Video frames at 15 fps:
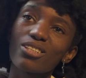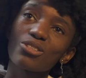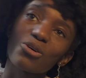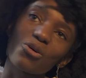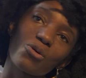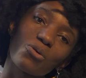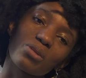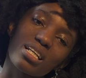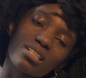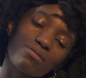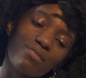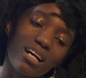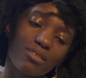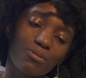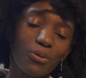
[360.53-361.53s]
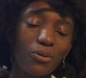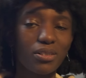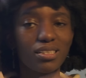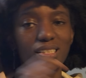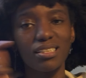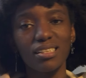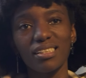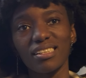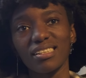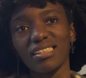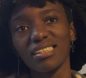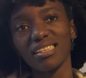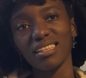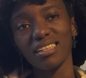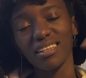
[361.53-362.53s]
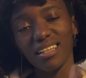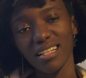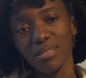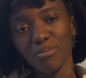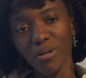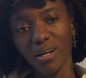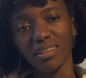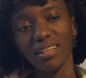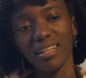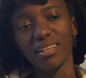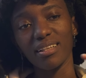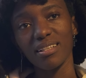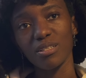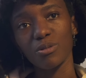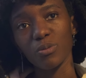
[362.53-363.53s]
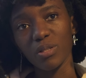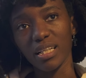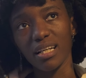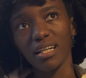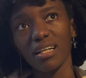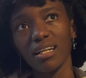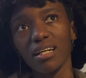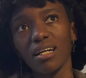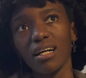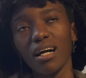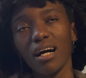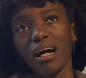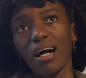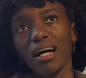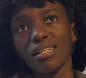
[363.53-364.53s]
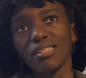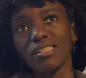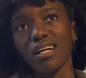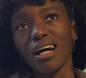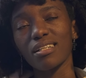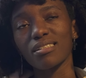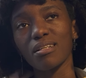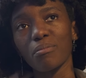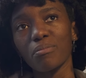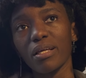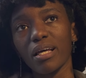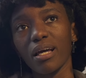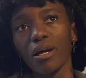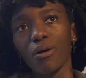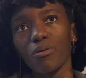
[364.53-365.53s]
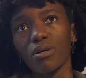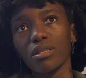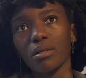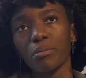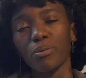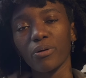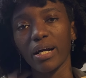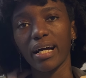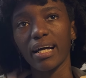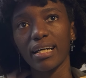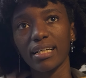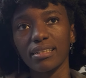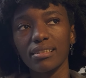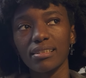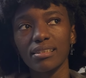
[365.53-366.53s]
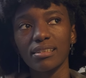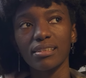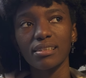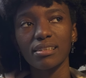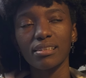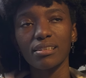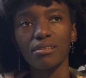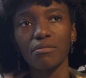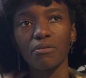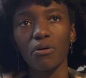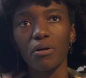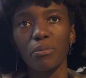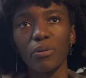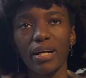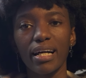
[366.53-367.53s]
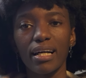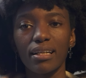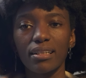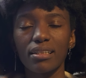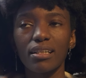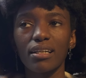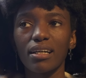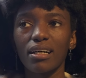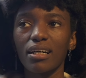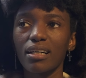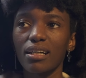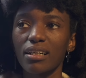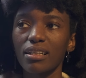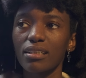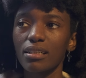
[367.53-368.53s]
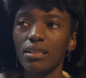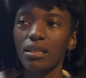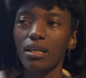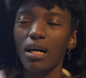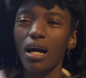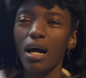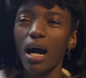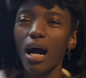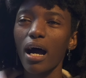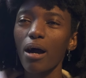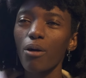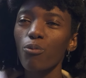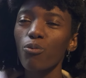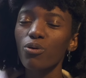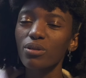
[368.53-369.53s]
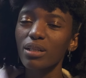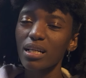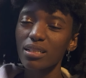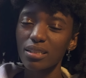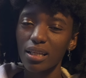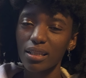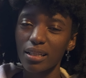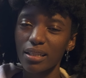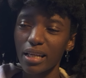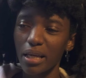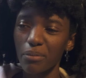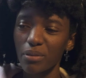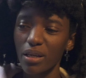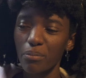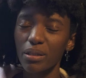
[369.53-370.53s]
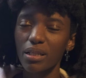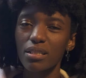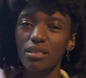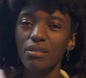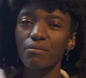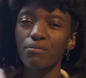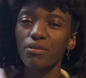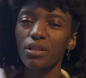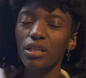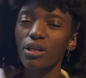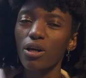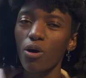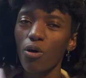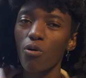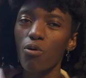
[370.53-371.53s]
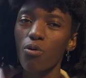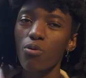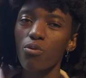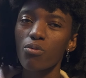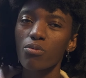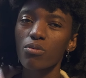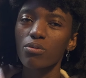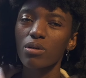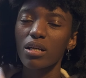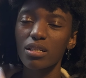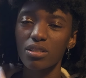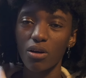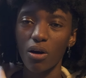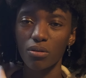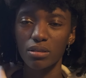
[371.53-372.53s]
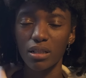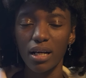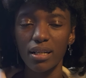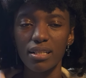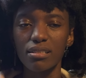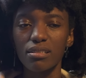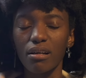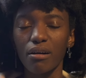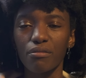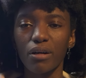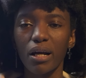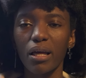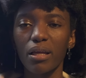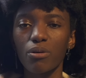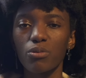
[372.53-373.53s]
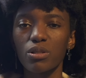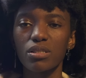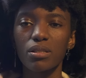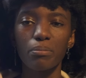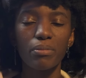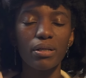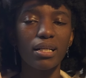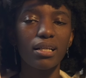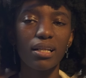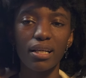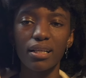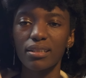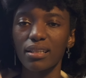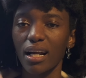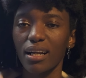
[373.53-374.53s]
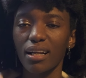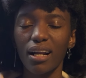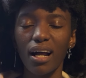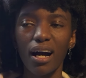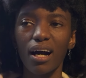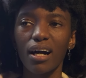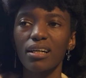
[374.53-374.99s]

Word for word: so let's fast forward to this month and this week. I shot something with a brand, for a brand. Uh, I will not say the name yet because the video is all done and stuff, right? We submitted it, da da da